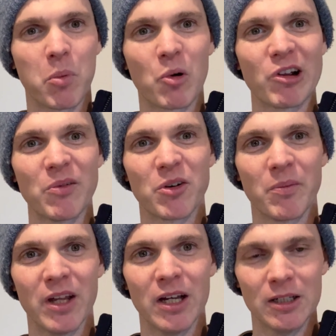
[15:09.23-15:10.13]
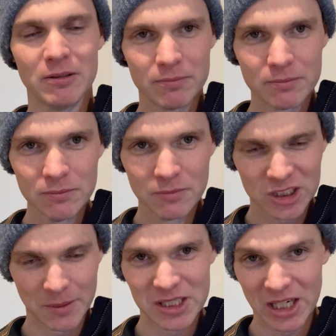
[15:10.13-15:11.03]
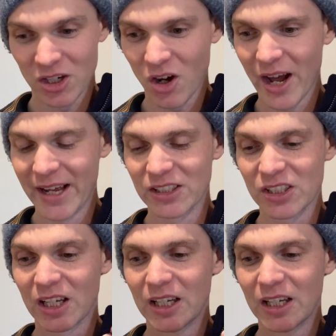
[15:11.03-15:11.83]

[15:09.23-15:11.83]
grip from the semi-slick tyres.